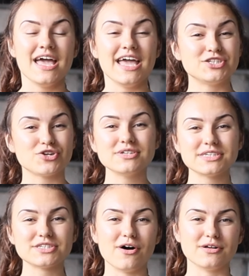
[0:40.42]
Endurance
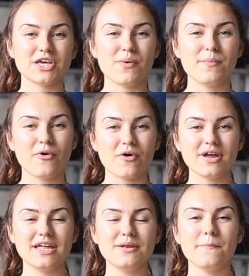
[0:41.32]
is also
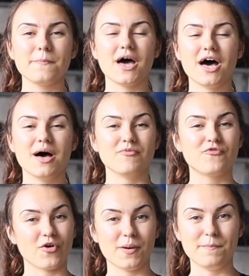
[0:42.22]
important um,
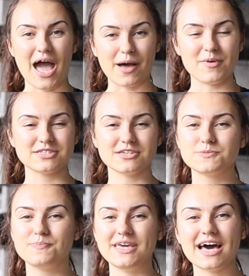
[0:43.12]
for back
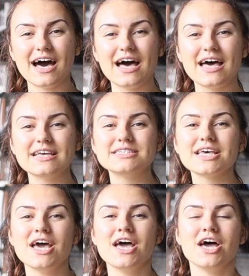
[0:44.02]
muscles because
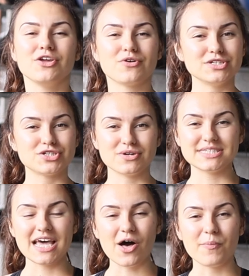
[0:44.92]
your
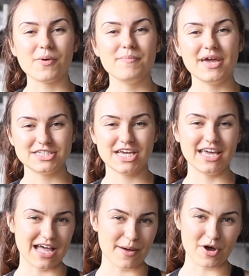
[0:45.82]
endurance help
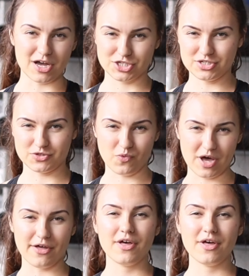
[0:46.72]
maintain that posture as well.